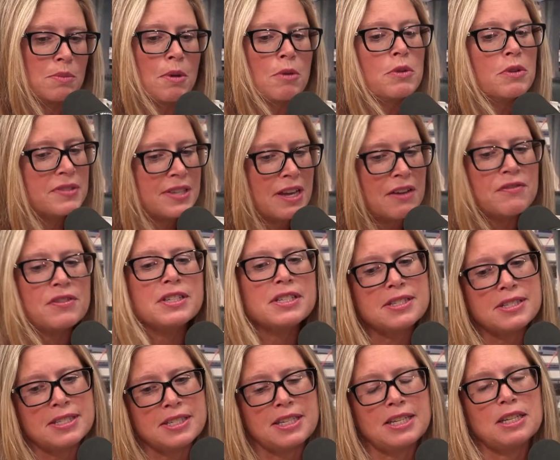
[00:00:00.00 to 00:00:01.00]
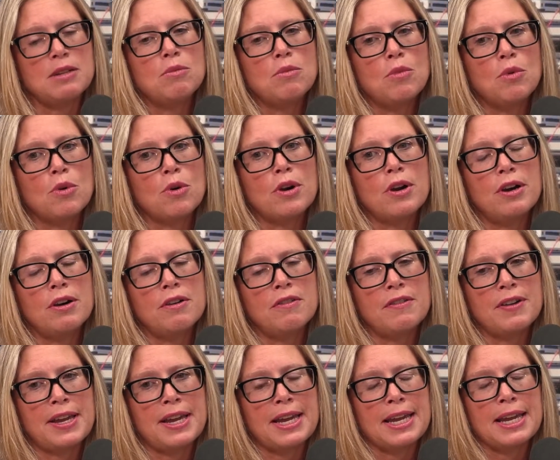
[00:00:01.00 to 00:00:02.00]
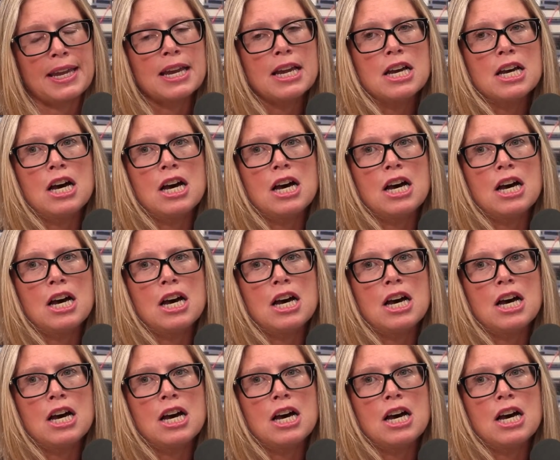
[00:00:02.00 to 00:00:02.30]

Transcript: But we've definitely seen more of a